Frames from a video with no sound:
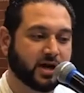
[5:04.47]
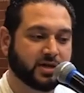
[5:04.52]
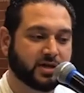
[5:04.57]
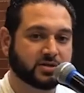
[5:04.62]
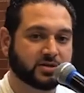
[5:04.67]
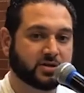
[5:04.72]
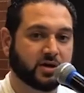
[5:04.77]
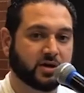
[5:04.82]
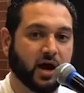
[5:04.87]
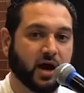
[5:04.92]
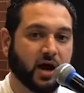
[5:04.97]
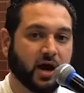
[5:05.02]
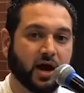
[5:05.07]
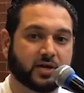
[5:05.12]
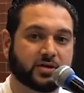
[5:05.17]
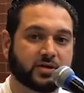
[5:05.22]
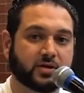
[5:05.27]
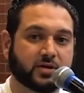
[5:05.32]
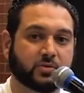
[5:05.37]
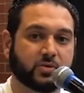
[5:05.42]

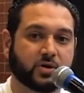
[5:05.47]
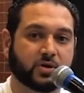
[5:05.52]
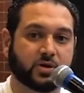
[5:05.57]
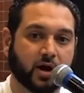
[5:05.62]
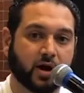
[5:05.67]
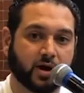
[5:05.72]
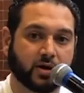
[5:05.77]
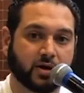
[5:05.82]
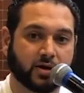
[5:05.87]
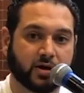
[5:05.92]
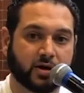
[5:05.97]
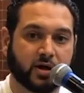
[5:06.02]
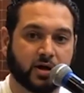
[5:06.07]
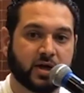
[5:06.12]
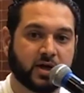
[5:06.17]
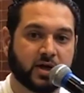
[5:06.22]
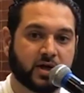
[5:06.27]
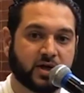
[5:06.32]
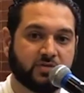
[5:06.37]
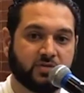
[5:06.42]
interacting with God.
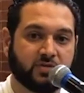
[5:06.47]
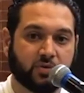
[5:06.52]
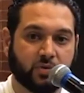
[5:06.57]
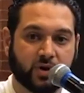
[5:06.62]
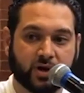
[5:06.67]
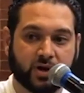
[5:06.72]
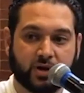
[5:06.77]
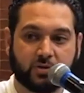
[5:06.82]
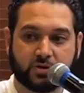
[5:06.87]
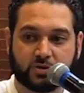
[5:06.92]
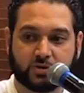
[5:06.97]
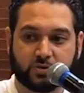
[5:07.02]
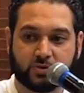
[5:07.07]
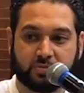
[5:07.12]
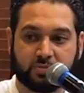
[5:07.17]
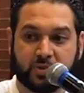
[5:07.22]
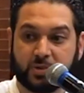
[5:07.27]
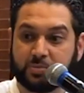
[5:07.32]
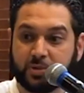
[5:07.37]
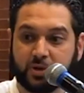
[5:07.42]
Even when he was with
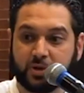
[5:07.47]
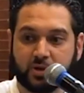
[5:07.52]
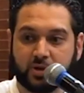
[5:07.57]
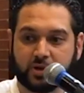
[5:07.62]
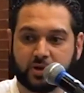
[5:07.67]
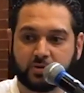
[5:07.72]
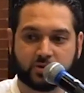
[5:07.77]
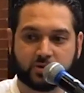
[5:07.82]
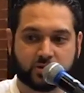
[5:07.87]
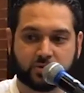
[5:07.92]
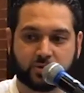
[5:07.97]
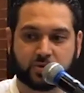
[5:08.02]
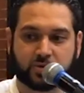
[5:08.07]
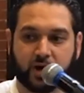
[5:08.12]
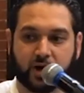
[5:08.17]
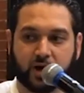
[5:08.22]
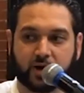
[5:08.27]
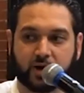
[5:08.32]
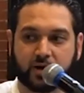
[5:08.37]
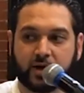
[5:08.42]
people, he was with
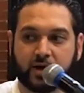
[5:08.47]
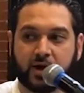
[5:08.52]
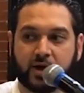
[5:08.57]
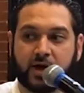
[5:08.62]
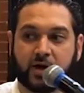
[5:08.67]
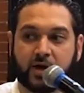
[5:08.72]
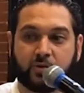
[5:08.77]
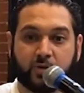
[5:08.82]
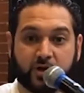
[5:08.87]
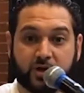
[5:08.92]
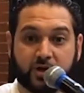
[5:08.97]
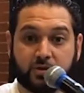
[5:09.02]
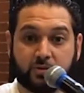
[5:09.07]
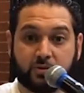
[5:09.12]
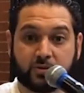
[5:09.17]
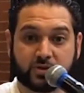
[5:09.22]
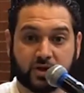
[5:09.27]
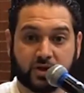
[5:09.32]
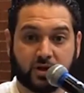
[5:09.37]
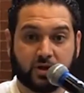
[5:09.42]
God. And when he
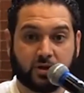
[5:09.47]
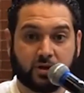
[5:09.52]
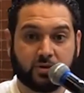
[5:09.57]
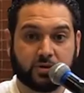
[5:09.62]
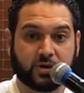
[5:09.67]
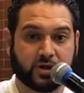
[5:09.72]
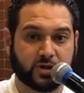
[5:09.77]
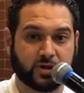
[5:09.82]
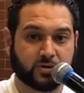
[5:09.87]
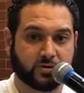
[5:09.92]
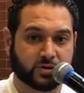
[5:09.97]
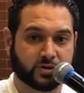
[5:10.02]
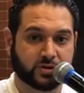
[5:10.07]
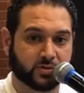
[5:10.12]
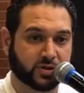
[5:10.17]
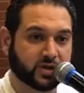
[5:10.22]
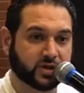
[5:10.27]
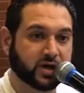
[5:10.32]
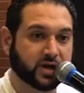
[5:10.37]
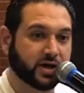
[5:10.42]
was alone, he was
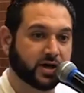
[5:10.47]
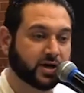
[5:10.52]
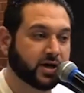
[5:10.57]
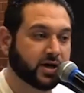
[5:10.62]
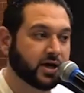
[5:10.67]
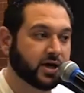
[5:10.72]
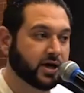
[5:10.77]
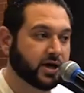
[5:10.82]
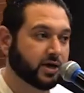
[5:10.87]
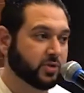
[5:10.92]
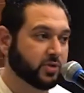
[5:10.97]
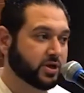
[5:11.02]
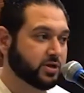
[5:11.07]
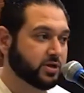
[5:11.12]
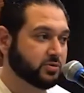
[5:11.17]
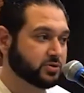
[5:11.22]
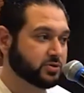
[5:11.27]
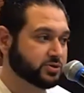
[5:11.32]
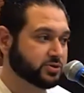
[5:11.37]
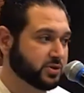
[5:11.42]
with God. And when he
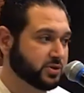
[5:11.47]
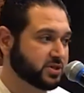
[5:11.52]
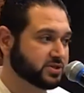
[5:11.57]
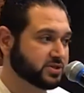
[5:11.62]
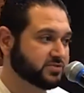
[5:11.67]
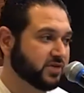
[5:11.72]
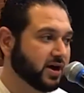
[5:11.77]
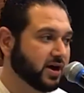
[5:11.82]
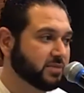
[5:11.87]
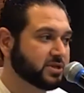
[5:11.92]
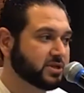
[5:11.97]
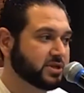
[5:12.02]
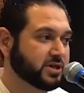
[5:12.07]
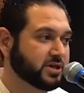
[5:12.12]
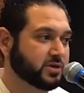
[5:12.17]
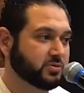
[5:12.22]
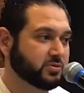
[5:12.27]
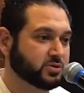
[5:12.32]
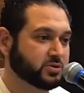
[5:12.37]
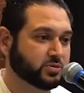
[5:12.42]
was with his family, he
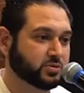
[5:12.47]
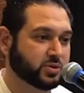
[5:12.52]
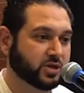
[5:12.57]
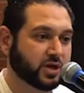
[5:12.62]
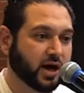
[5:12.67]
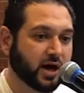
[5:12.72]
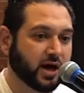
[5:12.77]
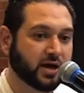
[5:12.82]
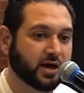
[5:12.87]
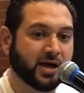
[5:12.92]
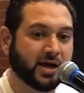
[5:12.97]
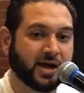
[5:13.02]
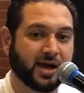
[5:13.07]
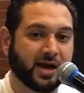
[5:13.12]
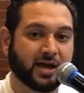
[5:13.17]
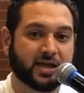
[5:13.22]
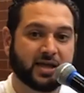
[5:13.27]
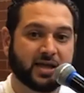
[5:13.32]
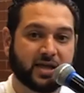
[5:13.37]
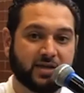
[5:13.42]
was with God.
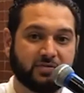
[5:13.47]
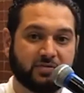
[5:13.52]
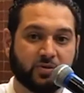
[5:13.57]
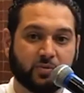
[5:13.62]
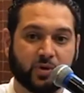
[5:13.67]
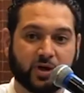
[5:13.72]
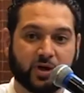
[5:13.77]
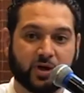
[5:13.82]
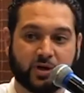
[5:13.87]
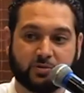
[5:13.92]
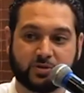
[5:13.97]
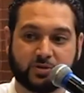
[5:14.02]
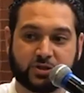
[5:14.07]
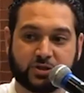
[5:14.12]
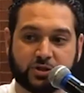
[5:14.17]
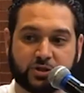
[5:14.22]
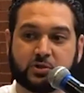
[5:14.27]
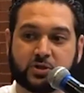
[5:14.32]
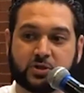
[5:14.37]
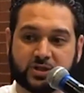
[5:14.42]
And even when he was
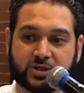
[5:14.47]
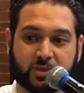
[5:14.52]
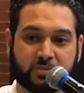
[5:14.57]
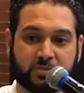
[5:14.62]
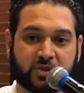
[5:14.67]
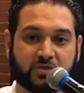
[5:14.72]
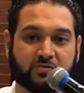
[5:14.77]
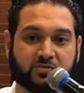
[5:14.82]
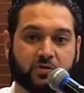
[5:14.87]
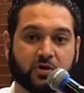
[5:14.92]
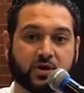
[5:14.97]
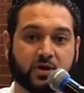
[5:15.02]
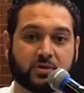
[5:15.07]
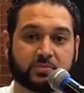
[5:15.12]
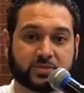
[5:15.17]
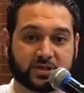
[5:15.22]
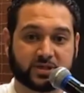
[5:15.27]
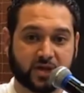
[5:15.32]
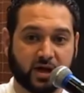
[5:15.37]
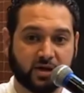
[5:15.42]
doing something for
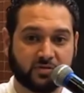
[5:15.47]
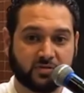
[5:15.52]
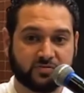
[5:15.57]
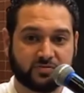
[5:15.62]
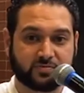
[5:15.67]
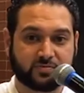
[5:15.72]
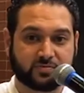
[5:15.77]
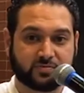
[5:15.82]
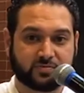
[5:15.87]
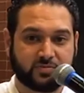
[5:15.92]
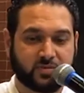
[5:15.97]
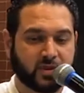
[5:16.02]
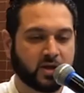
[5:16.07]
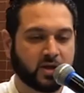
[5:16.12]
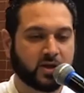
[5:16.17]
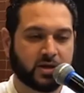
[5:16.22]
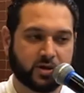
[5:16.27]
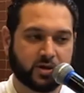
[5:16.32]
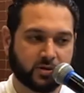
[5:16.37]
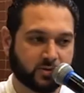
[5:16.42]
himself,
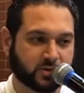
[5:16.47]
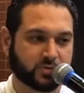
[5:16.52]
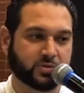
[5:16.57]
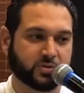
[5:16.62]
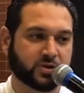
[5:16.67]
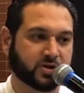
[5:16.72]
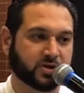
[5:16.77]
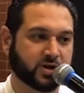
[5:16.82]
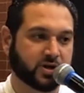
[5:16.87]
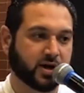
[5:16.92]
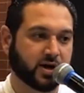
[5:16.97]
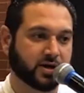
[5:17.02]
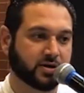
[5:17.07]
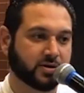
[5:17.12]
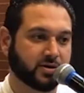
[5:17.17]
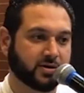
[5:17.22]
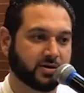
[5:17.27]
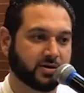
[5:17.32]
it was with God.